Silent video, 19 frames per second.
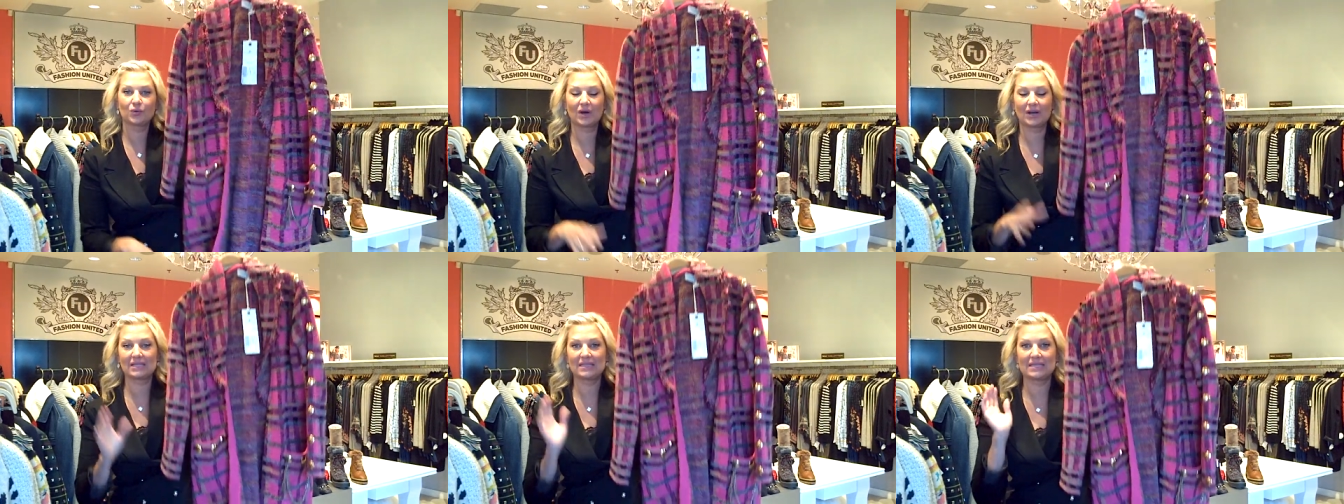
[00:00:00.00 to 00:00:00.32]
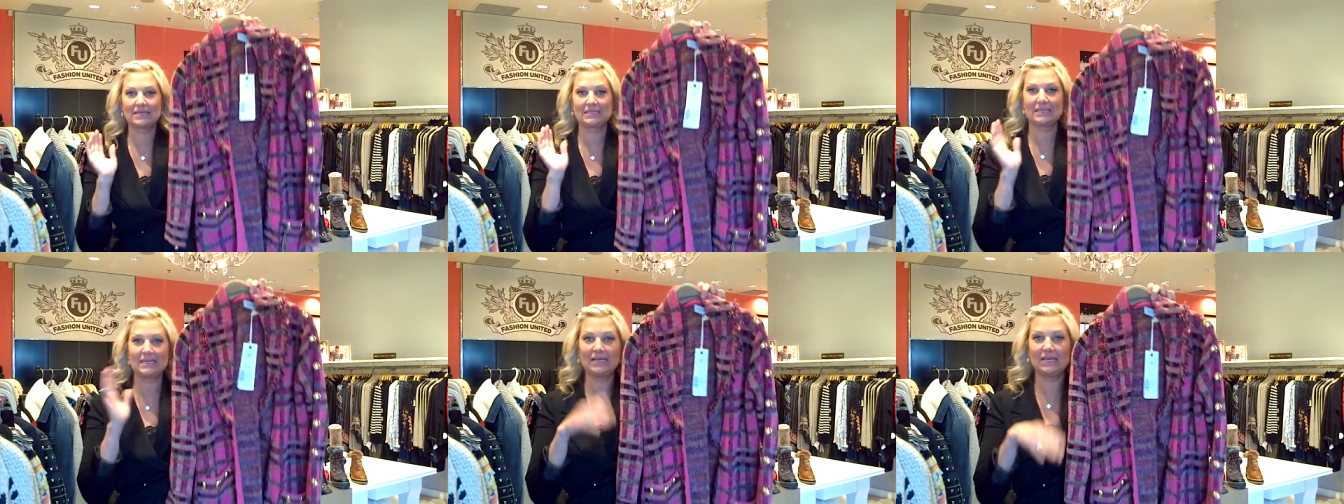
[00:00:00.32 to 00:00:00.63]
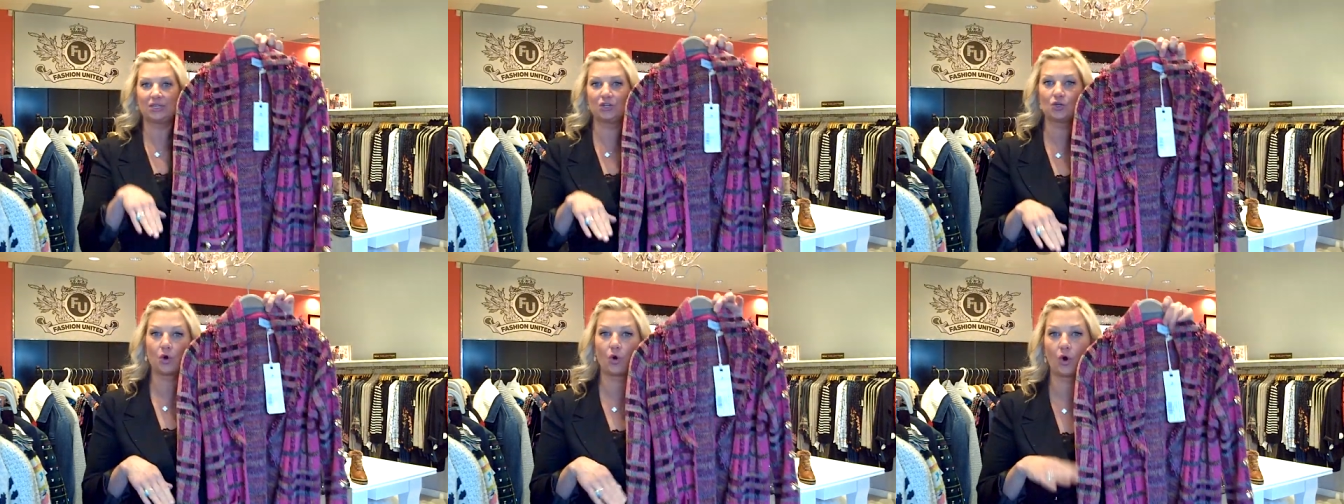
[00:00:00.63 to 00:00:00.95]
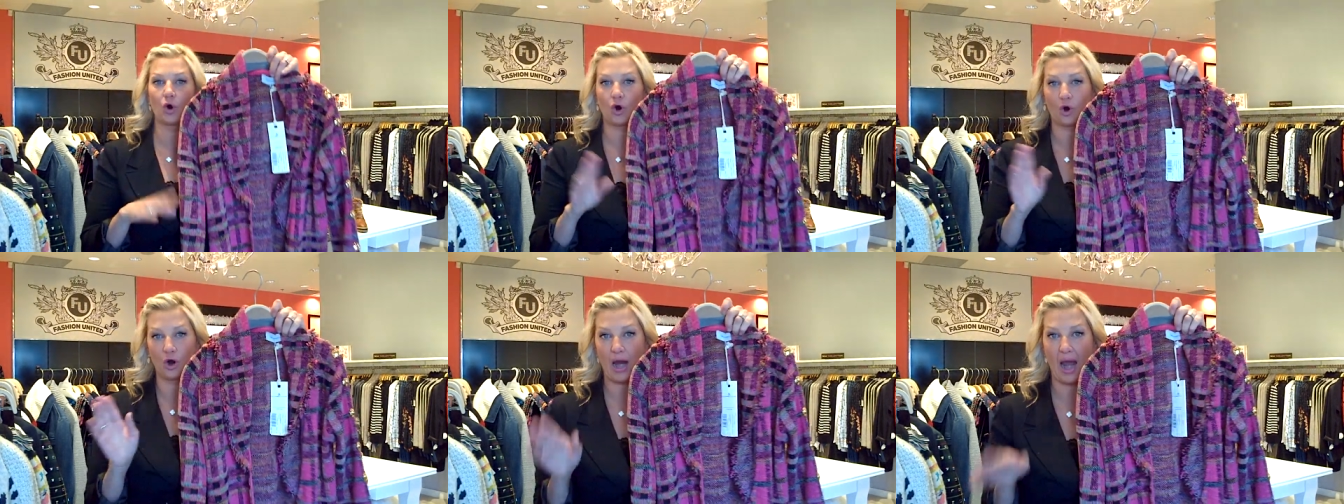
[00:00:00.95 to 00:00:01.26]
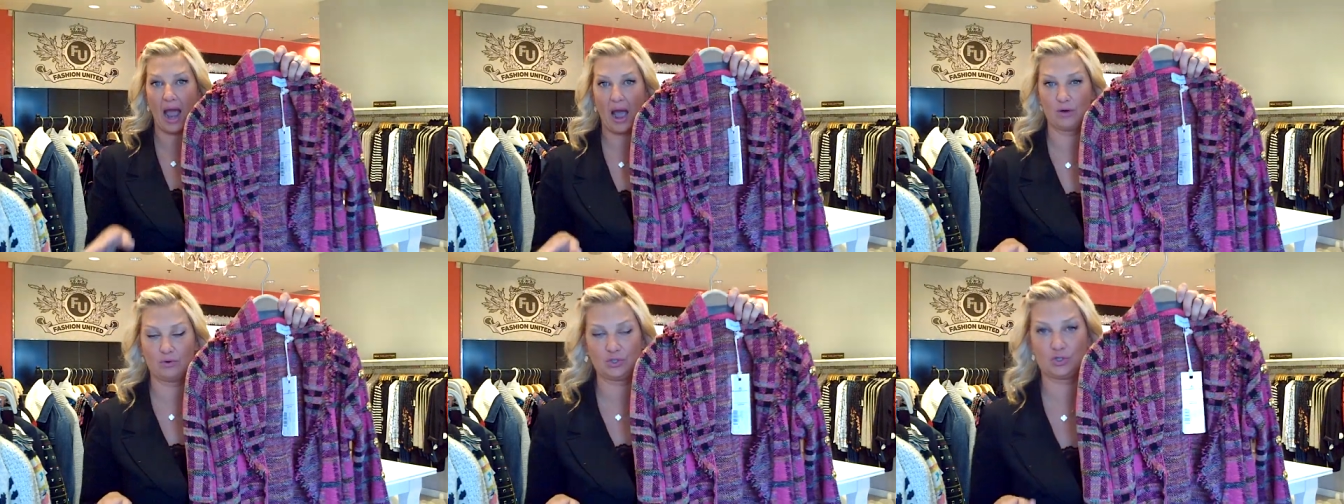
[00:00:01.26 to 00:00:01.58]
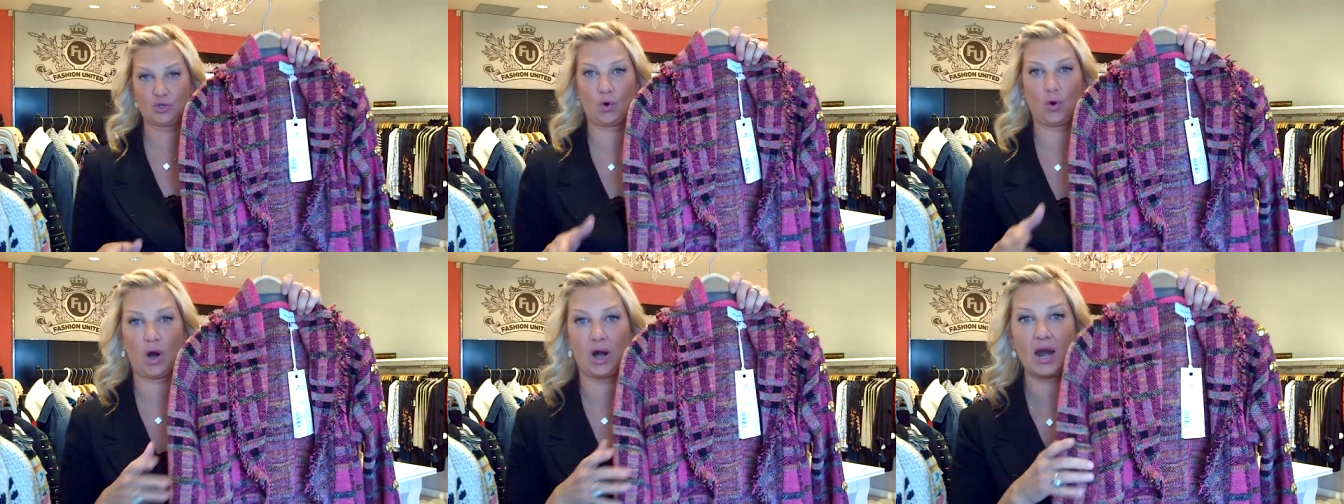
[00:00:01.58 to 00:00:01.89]
wear this indoor or
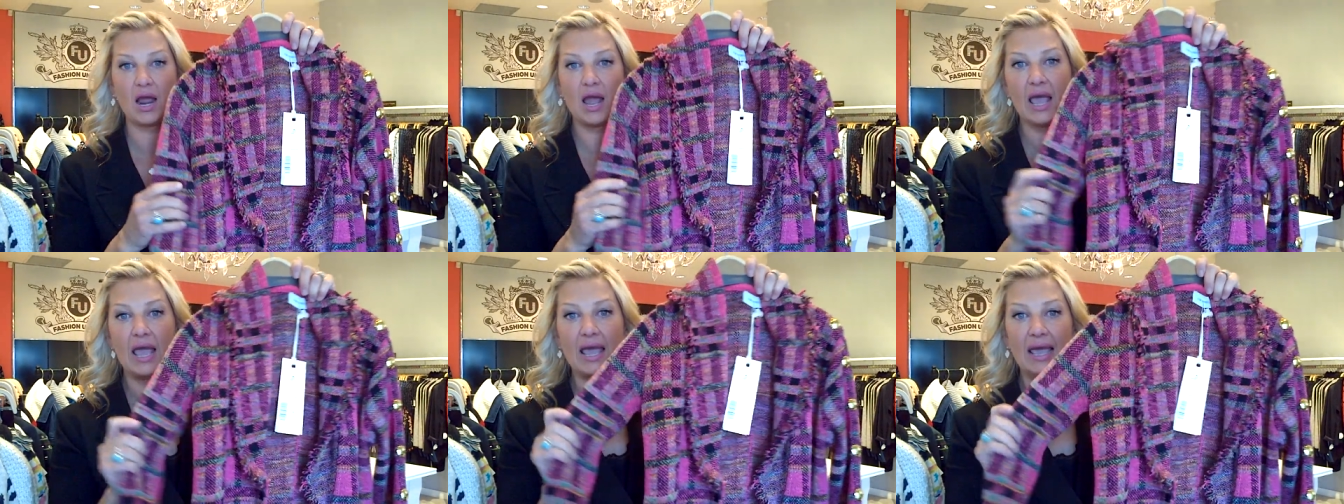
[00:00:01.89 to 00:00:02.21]
outdoor.